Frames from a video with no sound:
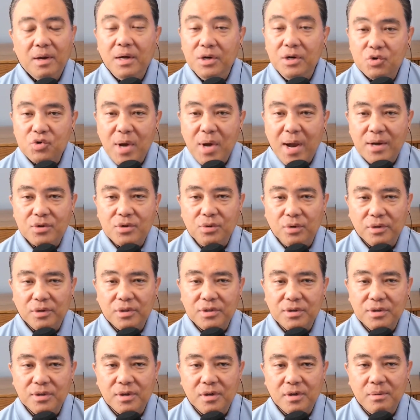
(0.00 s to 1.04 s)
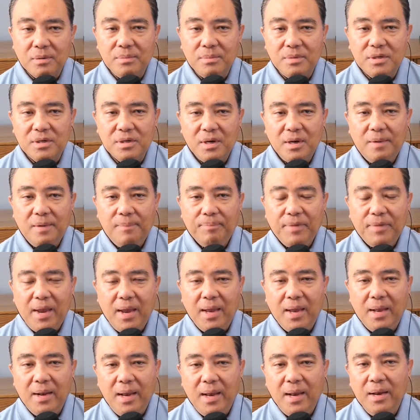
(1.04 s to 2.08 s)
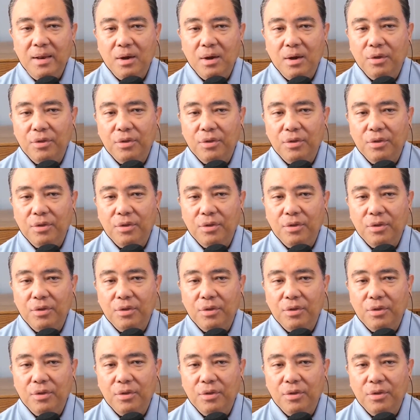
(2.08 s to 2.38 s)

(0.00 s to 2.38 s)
contractual terms, and any